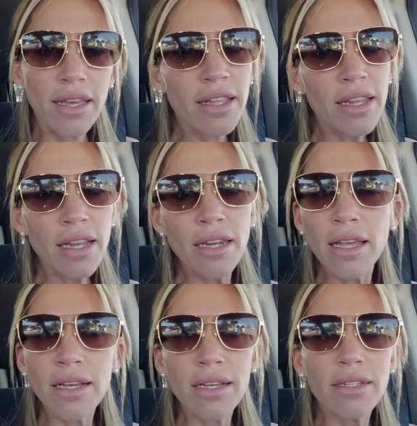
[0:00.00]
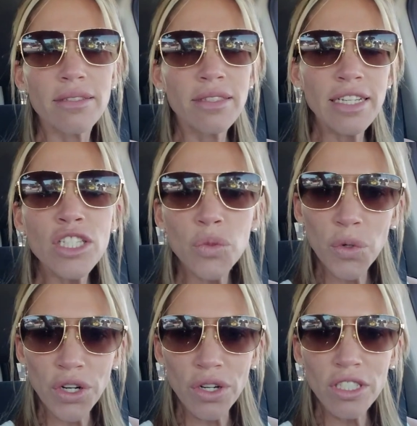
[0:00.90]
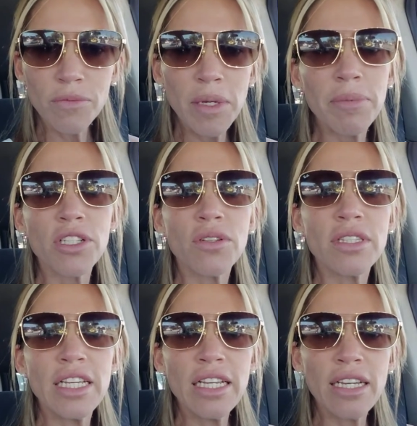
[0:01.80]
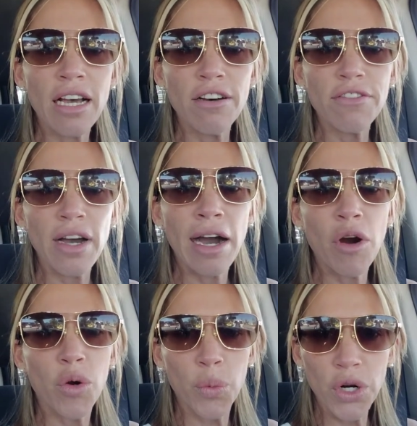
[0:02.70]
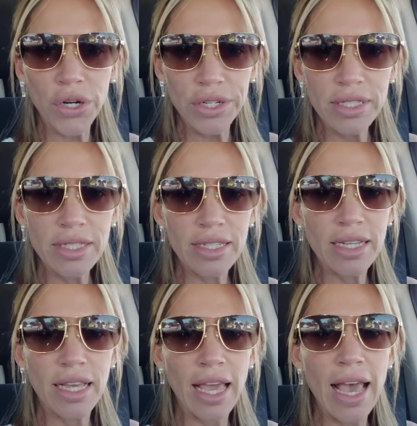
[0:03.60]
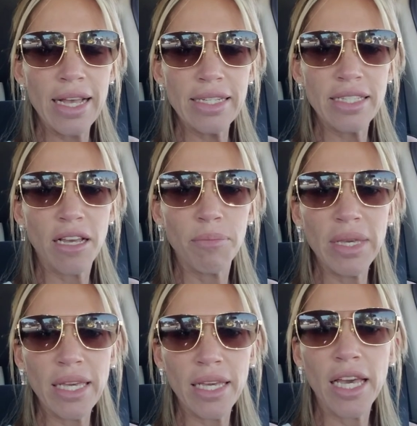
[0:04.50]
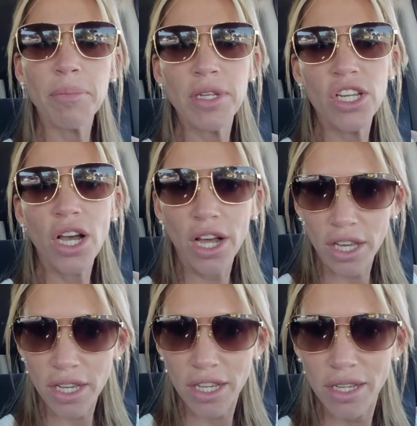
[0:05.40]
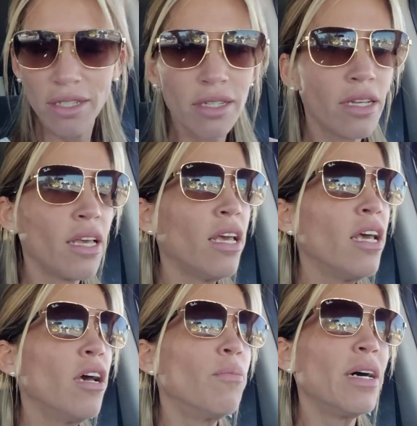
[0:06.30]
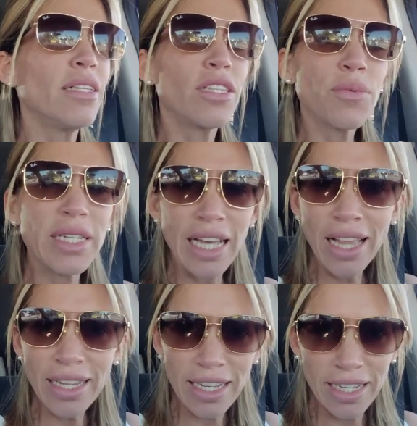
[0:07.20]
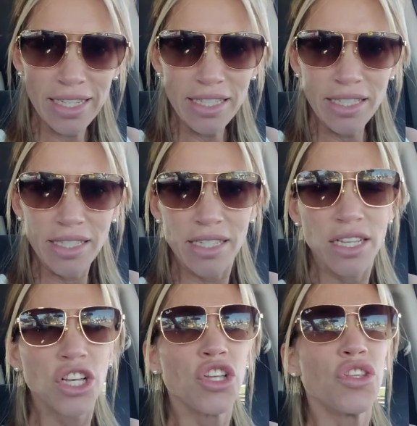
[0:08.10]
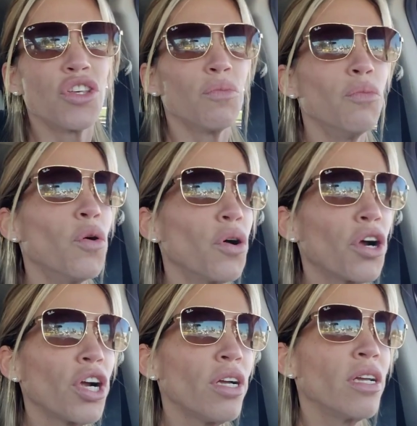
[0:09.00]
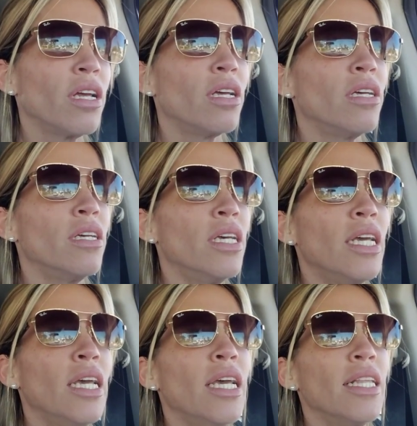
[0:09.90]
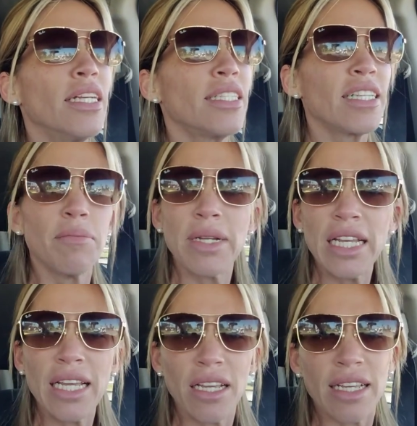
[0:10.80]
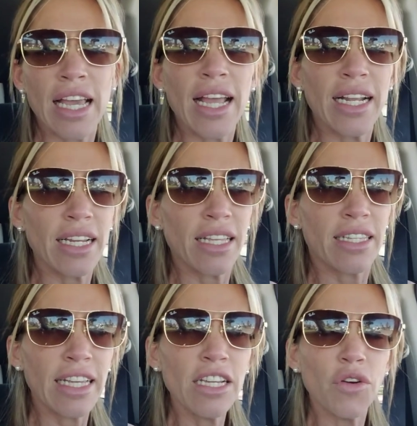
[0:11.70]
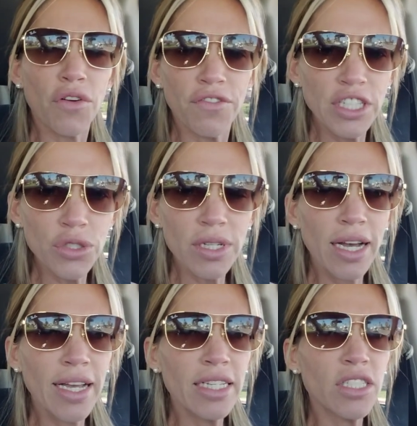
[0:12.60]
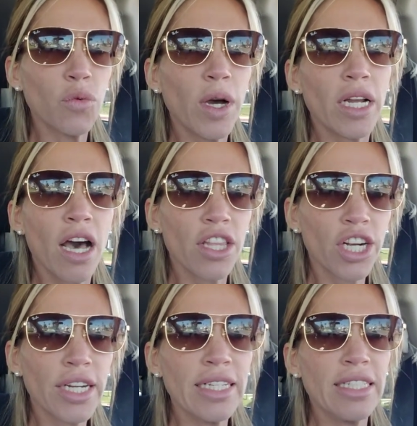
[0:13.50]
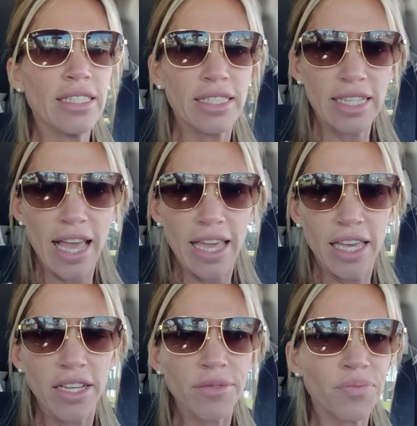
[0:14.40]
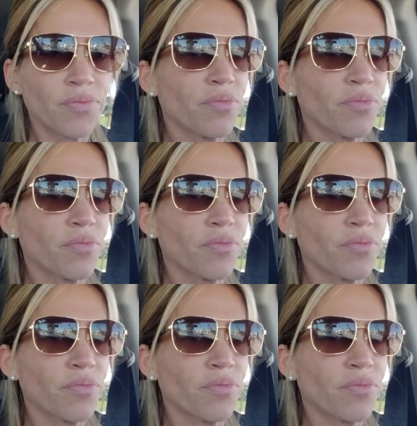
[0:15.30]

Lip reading: in this world, people don't think of our words as being hypnotic. But the reality is, the more that somebody can think or visualize what other is saying,